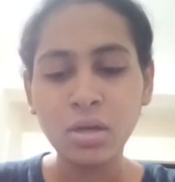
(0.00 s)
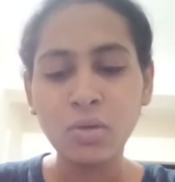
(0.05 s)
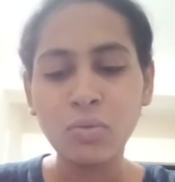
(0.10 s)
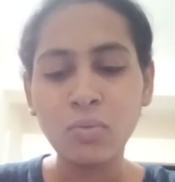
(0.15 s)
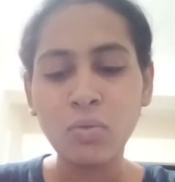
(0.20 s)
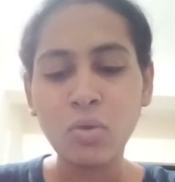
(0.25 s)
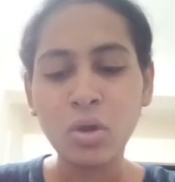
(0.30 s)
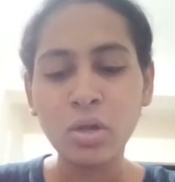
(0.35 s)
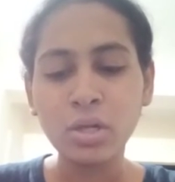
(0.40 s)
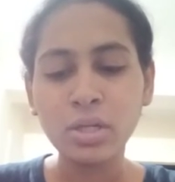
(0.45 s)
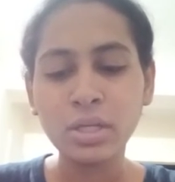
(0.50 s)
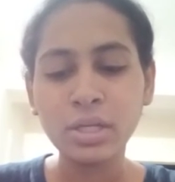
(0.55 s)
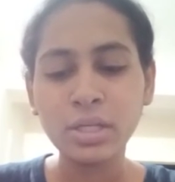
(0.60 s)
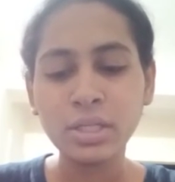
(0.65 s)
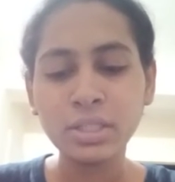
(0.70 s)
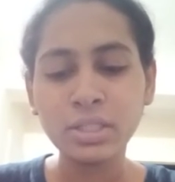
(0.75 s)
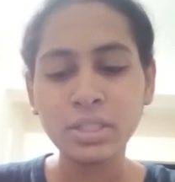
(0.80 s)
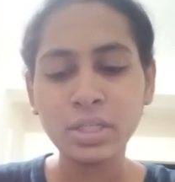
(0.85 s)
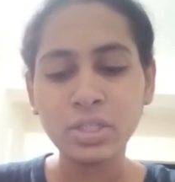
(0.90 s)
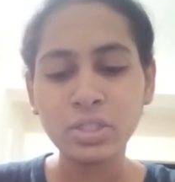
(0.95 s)
what the
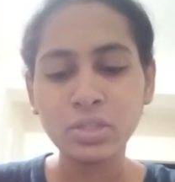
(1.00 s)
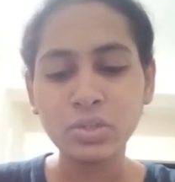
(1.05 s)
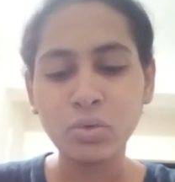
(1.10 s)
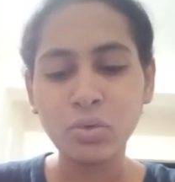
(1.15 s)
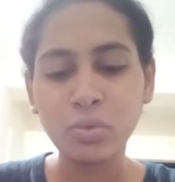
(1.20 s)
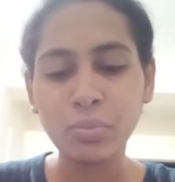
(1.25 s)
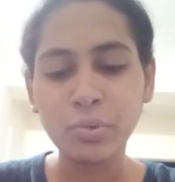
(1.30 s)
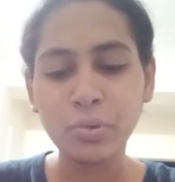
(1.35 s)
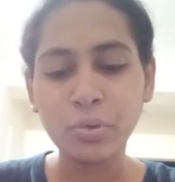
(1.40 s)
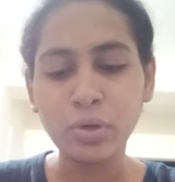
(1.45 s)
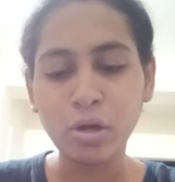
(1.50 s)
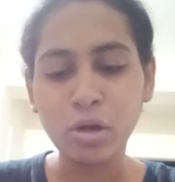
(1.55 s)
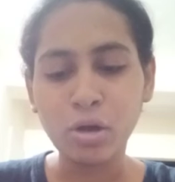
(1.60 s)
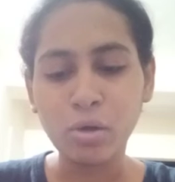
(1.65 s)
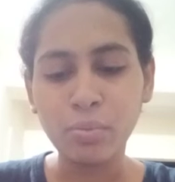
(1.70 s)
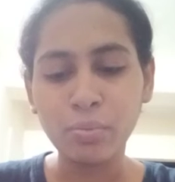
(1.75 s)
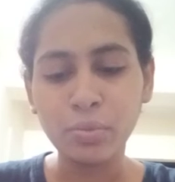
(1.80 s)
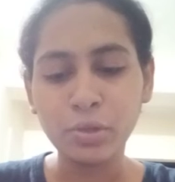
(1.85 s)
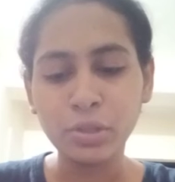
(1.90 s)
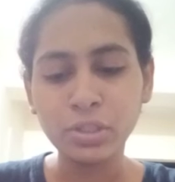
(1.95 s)
research hope to
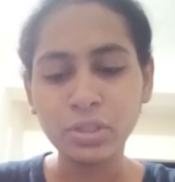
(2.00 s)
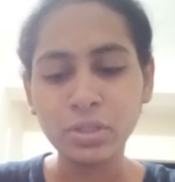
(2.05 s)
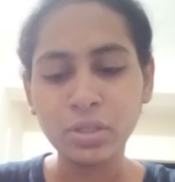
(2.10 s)
accomplish,